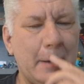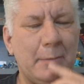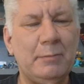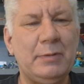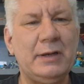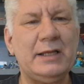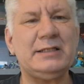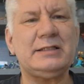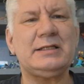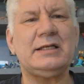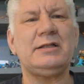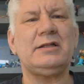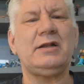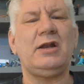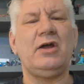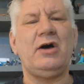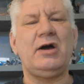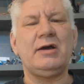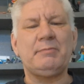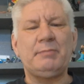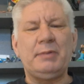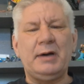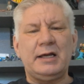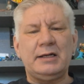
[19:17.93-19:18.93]
Please hit the
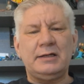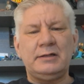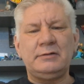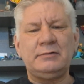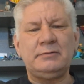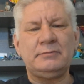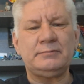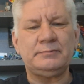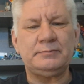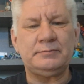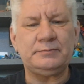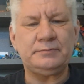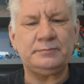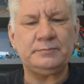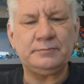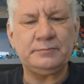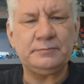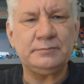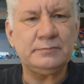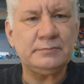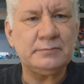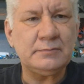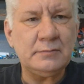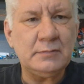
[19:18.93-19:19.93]
like button,
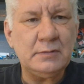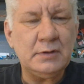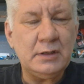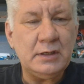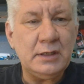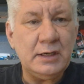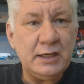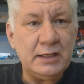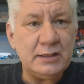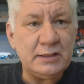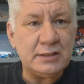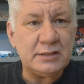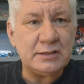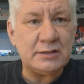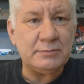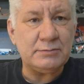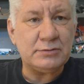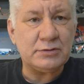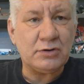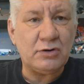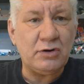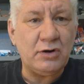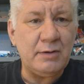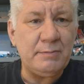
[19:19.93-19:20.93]
hit the
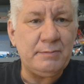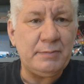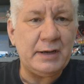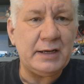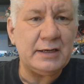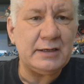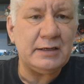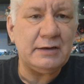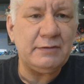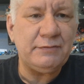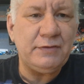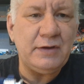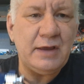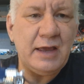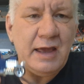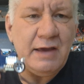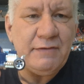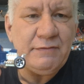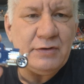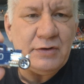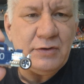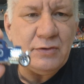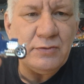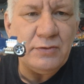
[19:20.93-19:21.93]
subscribe button if you
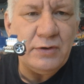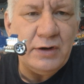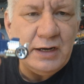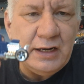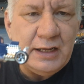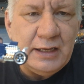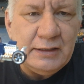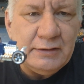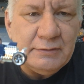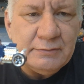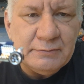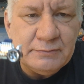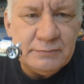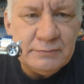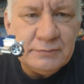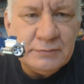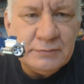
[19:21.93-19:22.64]
haven't already.